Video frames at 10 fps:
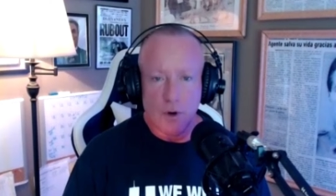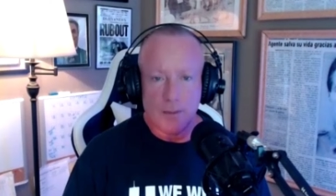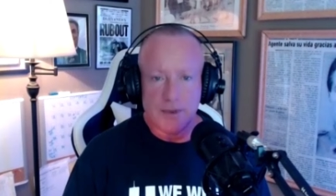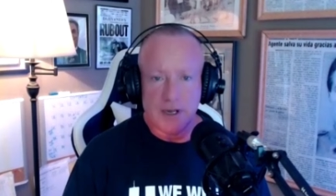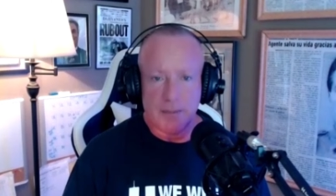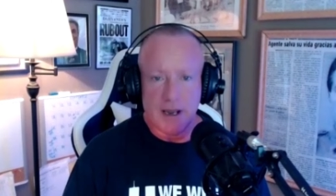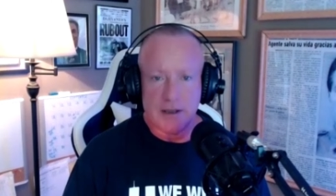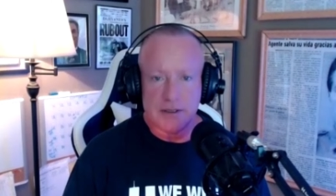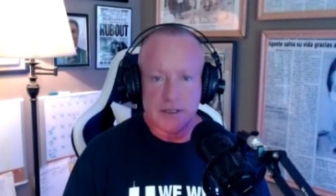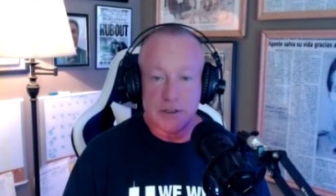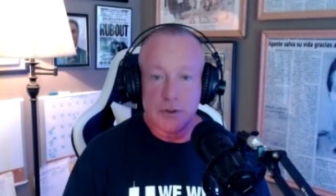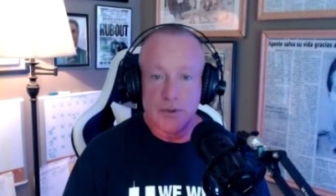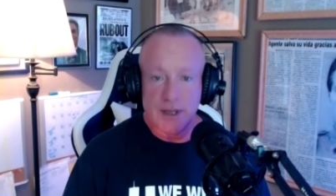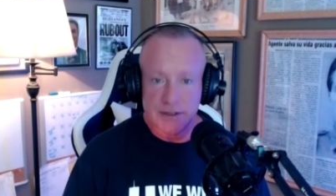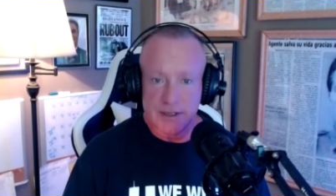formed in about uh,
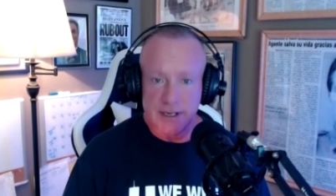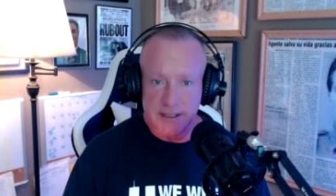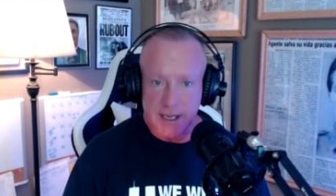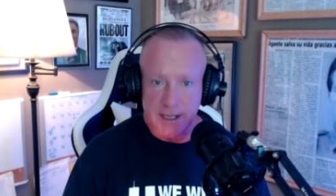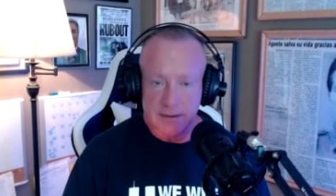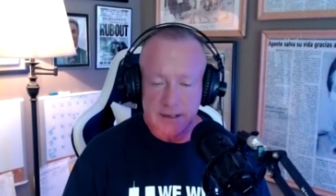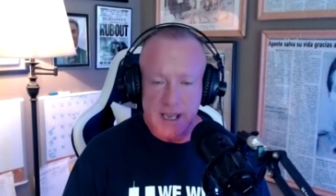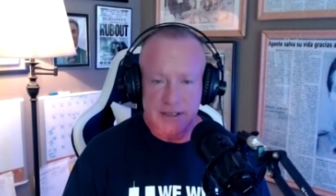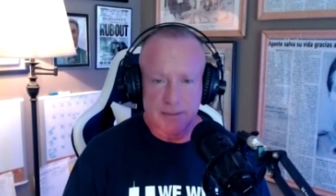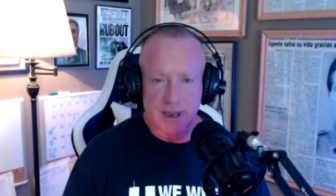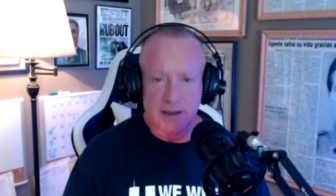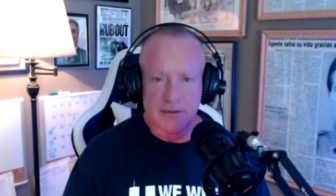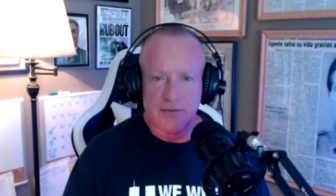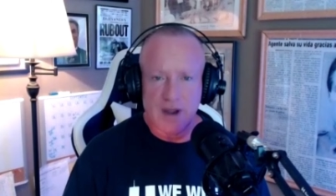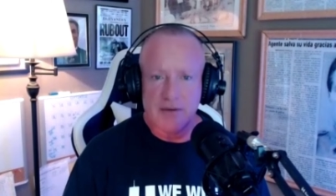2010, has
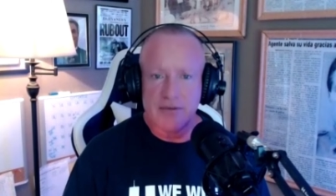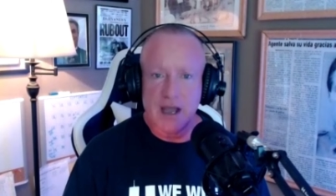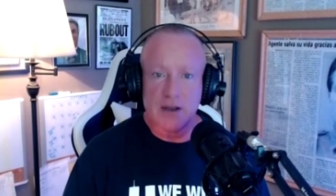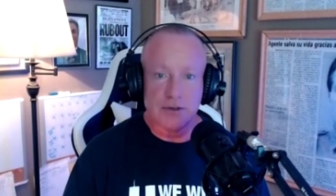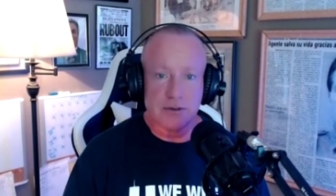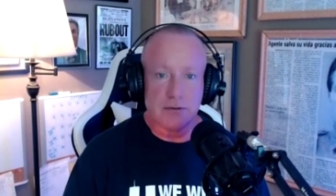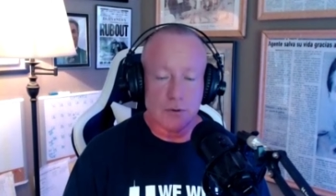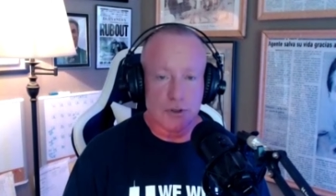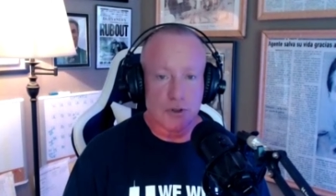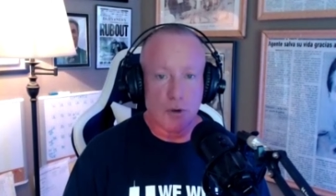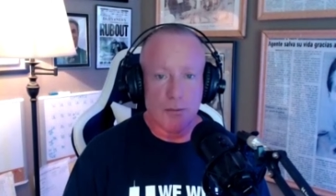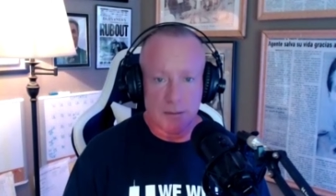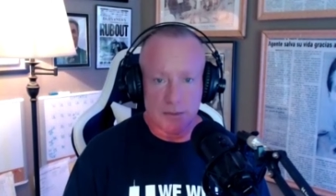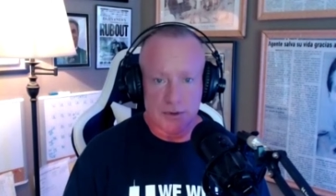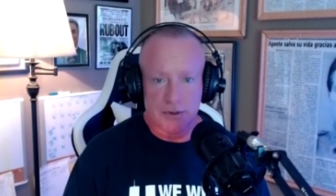about 5,000 or so
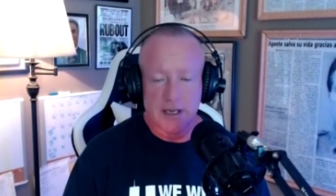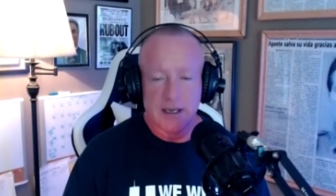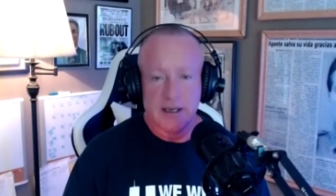members.